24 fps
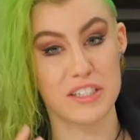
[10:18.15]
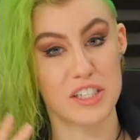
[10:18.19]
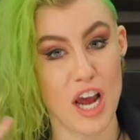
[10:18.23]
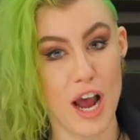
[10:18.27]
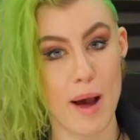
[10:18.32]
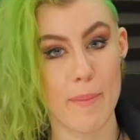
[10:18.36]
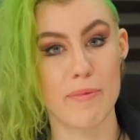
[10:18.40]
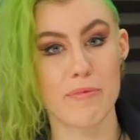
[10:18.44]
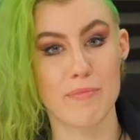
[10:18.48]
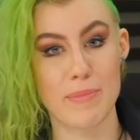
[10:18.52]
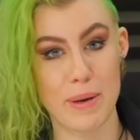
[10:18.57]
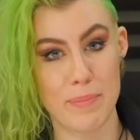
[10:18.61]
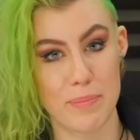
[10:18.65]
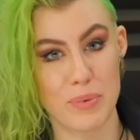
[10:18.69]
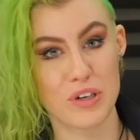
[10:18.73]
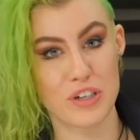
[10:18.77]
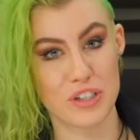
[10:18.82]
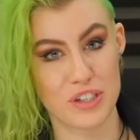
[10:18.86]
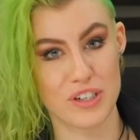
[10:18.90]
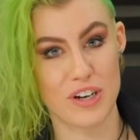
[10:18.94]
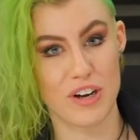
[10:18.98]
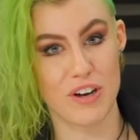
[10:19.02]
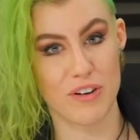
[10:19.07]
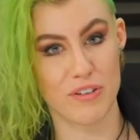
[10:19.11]
top of my
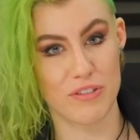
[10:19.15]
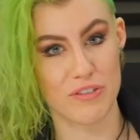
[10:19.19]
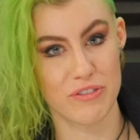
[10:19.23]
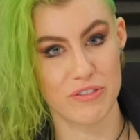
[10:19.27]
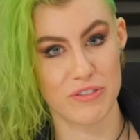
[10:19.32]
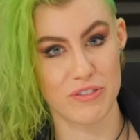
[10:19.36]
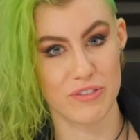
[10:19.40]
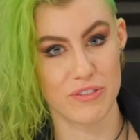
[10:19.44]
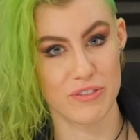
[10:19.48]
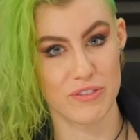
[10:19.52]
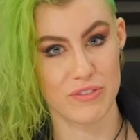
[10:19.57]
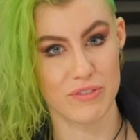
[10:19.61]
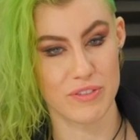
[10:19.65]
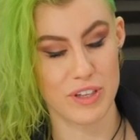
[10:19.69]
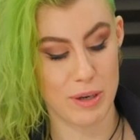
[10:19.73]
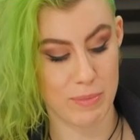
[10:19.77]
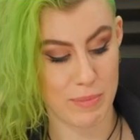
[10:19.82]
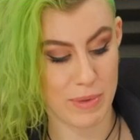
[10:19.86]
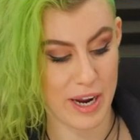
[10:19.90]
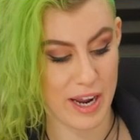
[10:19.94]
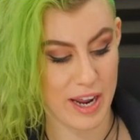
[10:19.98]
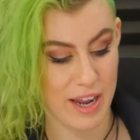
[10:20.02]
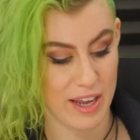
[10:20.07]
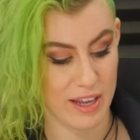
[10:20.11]
bookshelf in
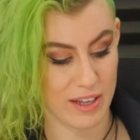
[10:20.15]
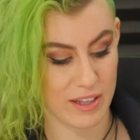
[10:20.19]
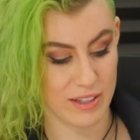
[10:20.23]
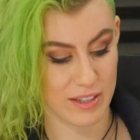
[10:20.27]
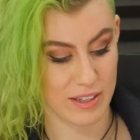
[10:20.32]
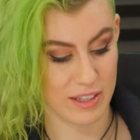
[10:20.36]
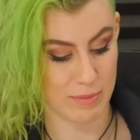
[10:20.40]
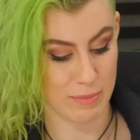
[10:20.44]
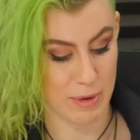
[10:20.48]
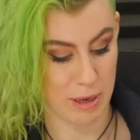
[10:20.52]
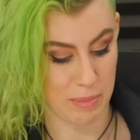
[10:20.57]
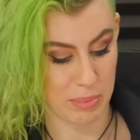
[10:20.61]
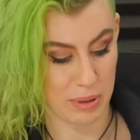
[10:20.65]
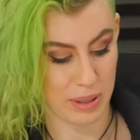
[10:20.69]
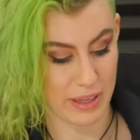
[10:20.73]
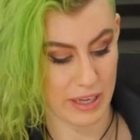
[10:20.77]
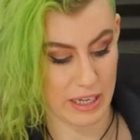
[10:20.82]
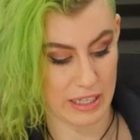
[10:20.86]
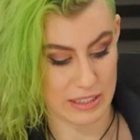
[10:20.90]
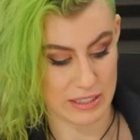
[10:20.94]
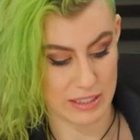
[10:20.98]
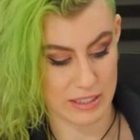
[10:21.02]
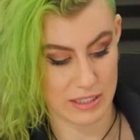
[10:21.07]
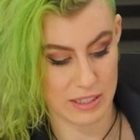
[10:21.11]
my in my
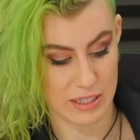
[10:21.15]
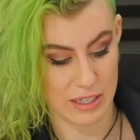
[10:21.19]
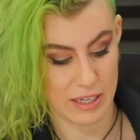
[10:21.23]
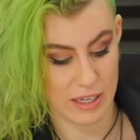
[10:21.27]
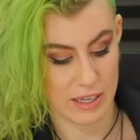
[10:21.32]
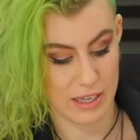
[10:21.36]
place,